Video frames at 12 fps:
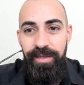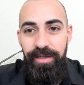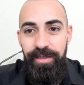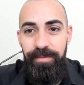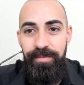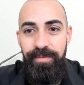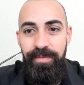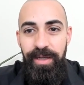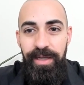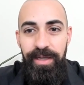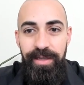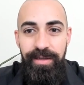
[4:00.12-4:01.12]
Um,
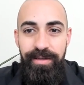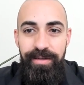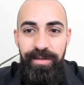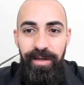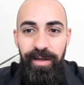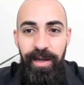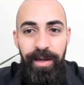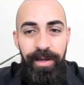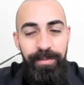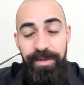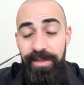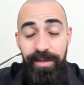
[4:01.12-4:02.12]
and uh, I
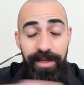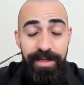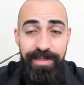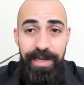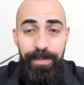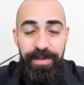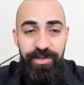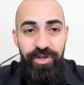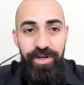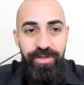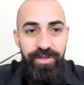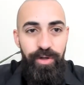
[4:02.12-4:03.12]
mean, the landscape has
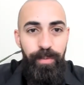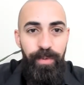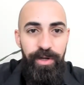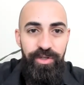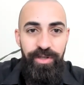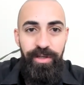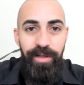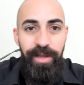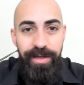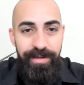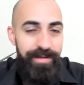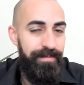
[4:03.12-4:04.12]
changed so much in the
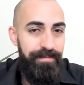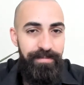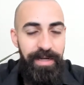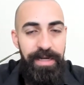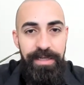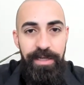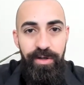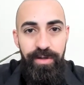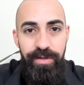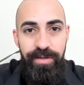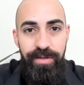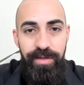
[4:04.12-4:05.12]
last 10
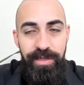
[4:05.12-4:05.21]
years,